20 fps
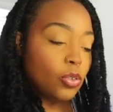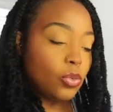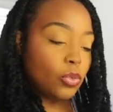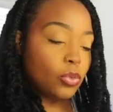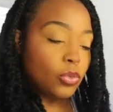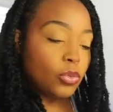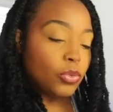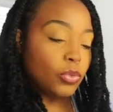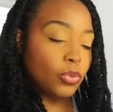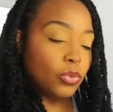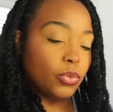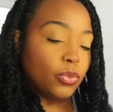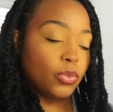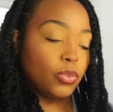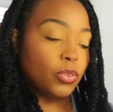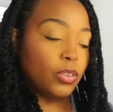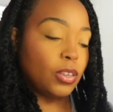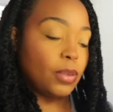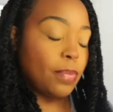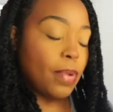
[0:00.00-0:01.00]

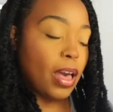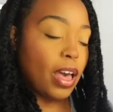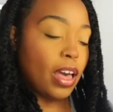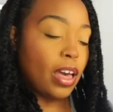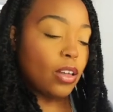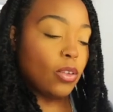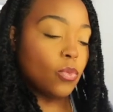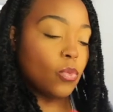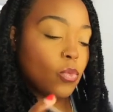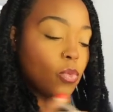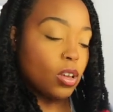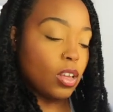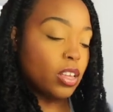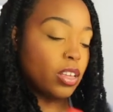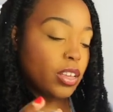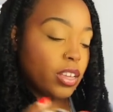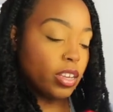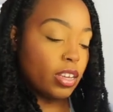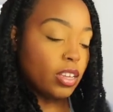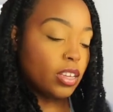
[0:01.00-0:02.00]
Ooh, pile
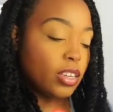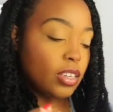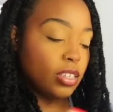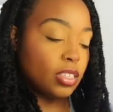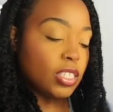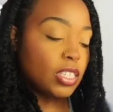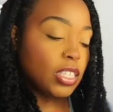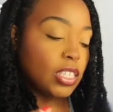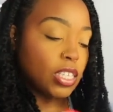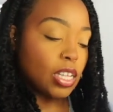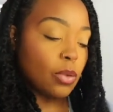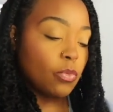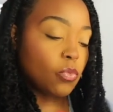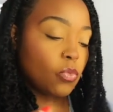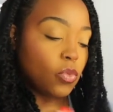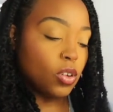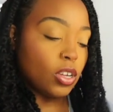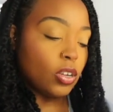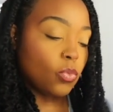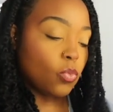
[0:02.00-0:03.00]
one.
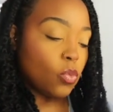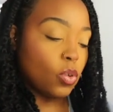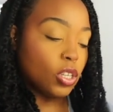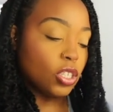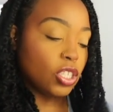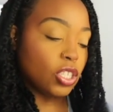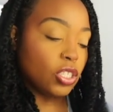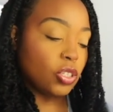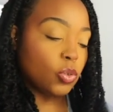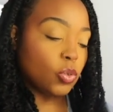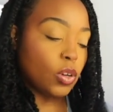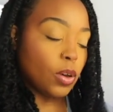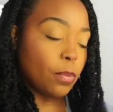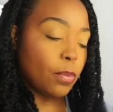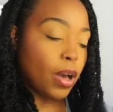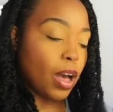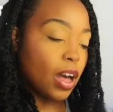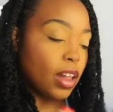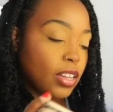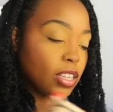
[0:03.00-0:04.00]
Someone wants to
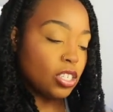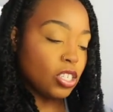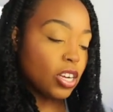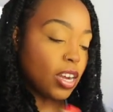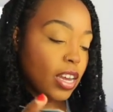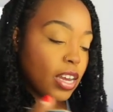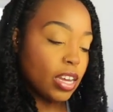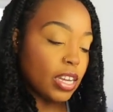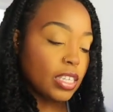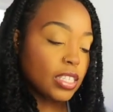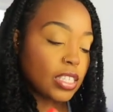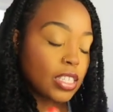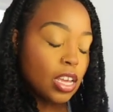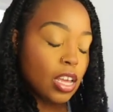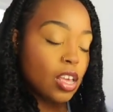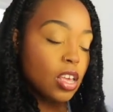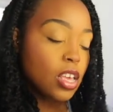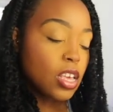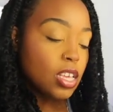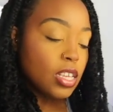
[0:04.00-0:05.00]
apologize.
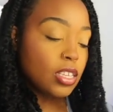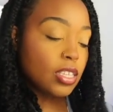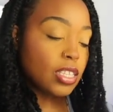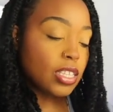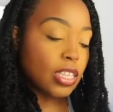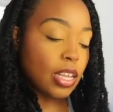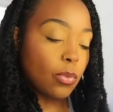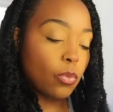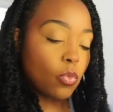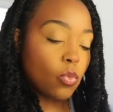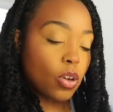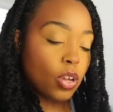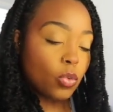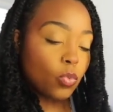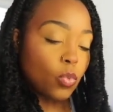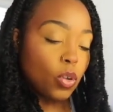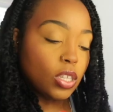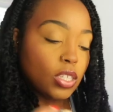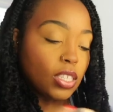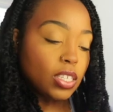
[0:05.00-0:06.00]

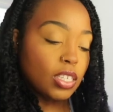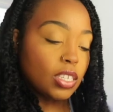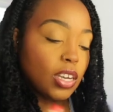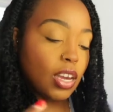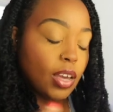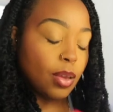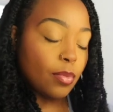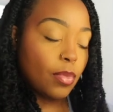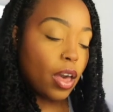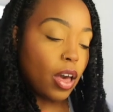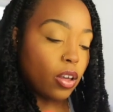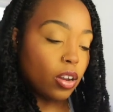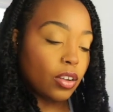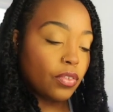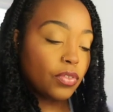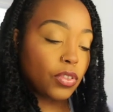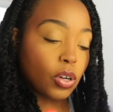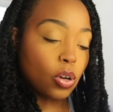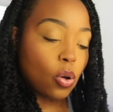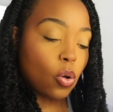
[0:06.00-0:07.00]
Someone wants to come out
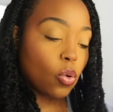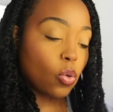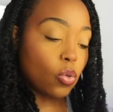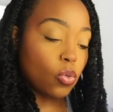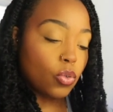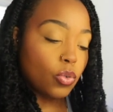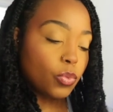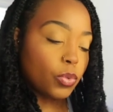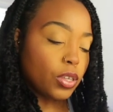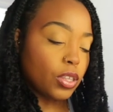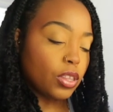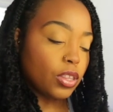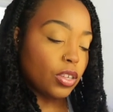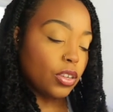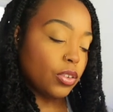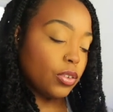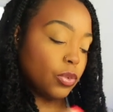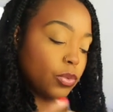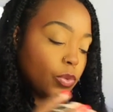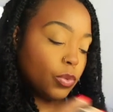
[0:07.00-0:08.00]
of the cold with
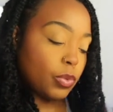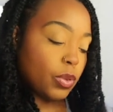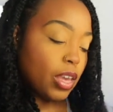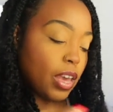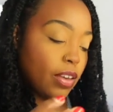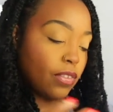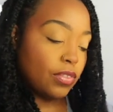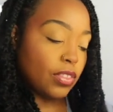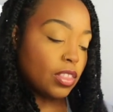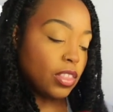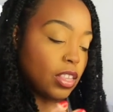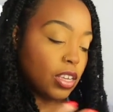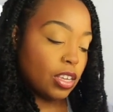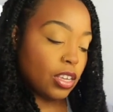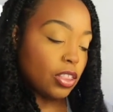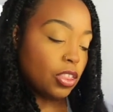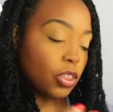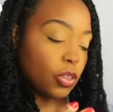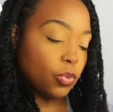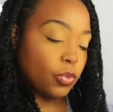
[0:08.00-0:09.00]
you. We have
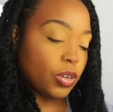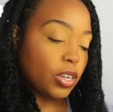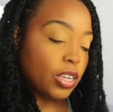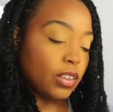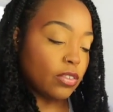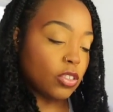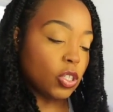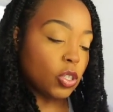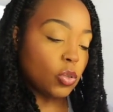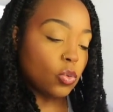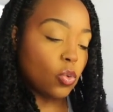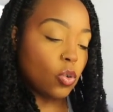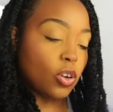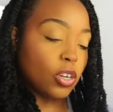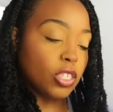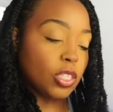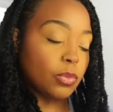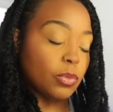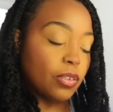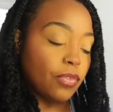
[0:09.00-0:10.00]
the Three of
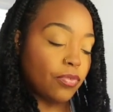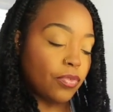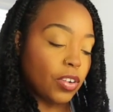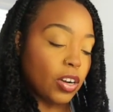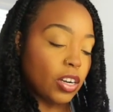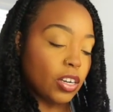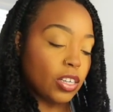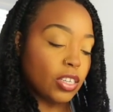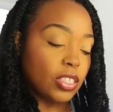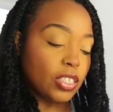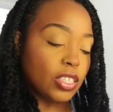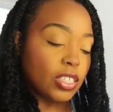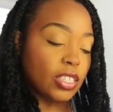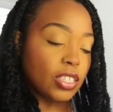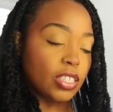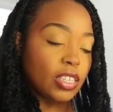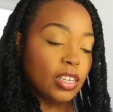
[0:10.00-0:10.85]
Swords in reverse.